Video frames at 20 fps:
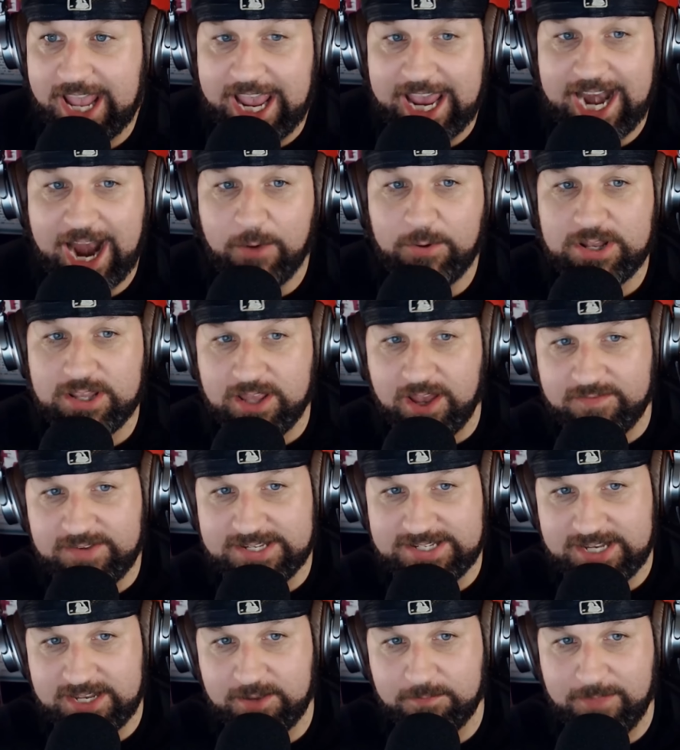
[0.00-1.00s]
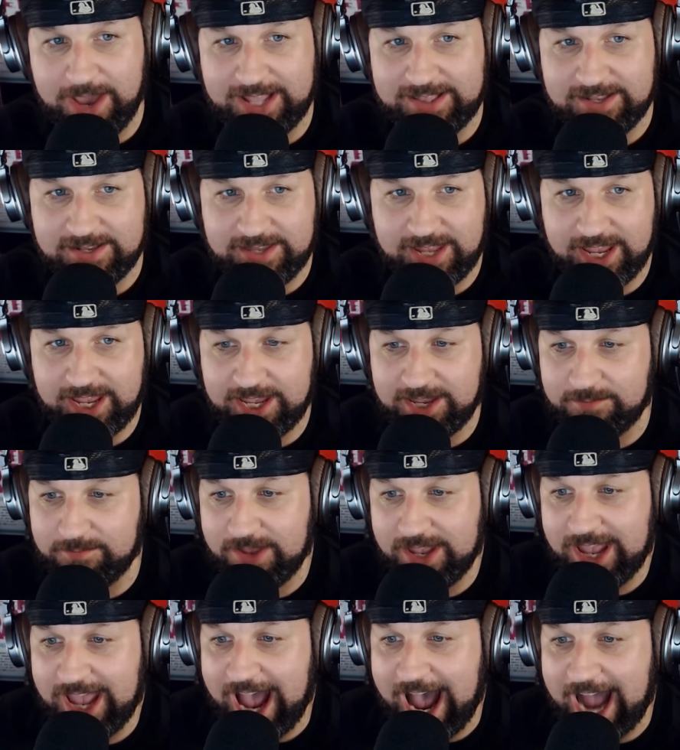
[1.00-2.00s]
And I would love to see him make the
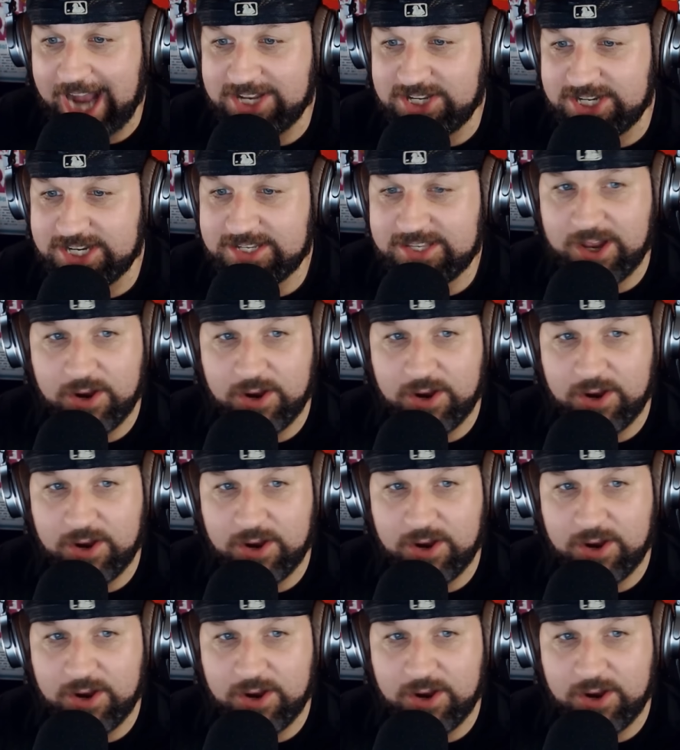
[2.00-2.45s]
team. I just